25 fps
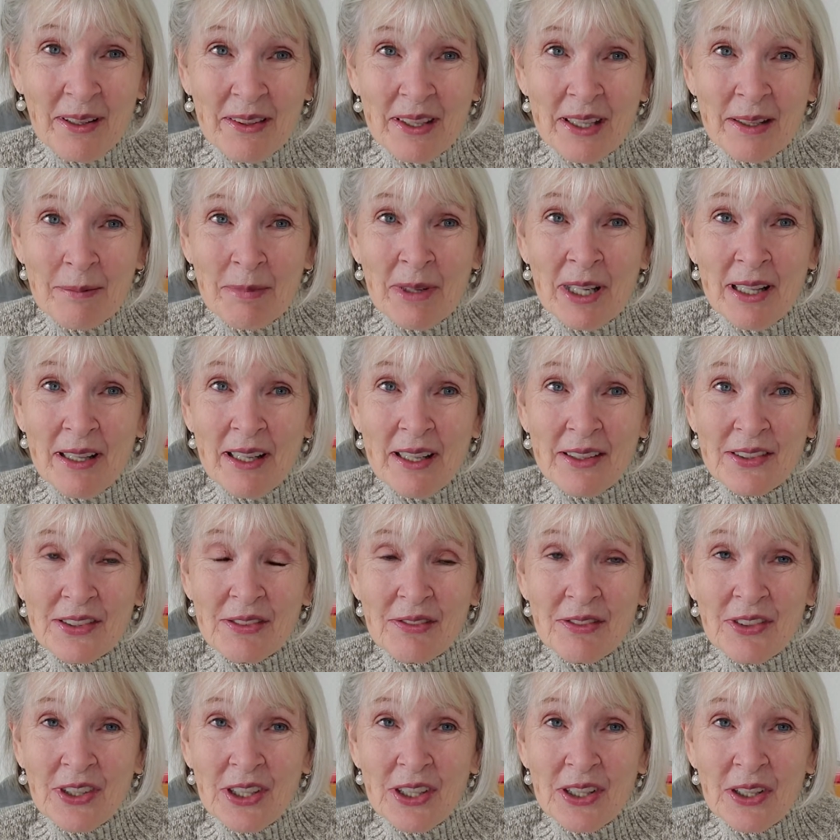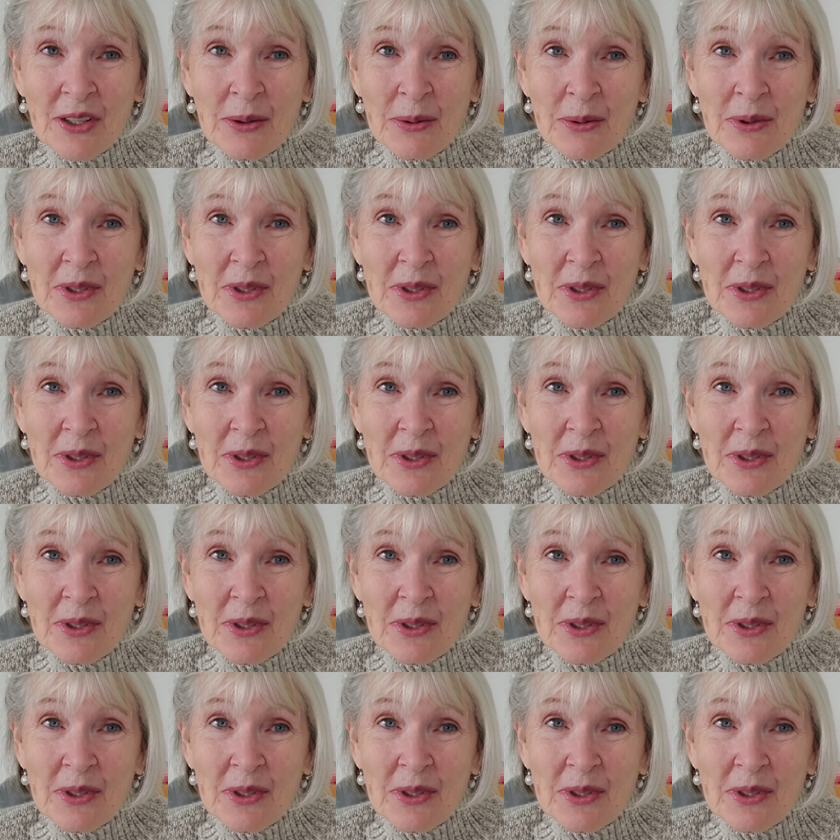think my last video